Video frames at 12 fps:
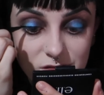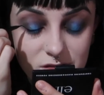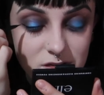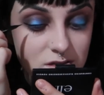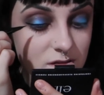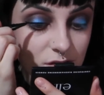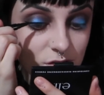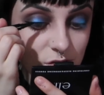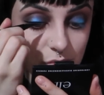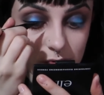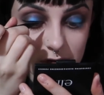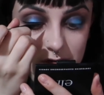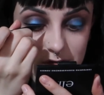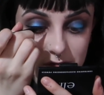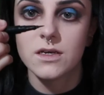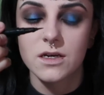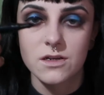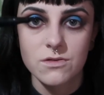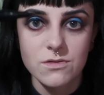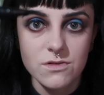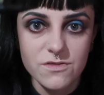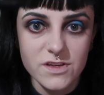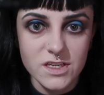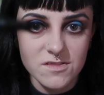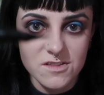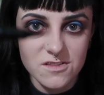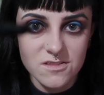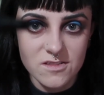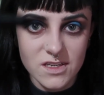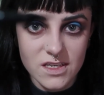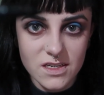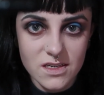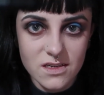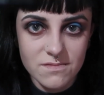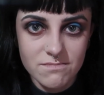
going to look worse. Yeah, I don't know if you can see,